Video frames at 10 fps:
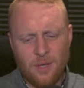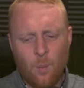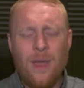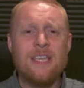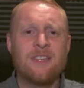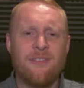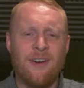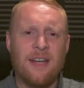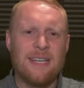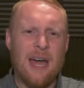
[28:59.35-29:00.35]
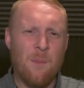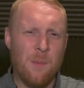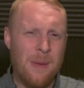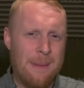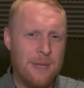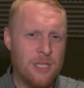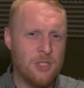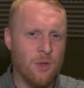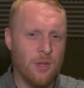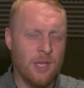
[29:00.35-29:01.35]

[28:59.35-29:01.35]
ways of finding out, but maybe it's not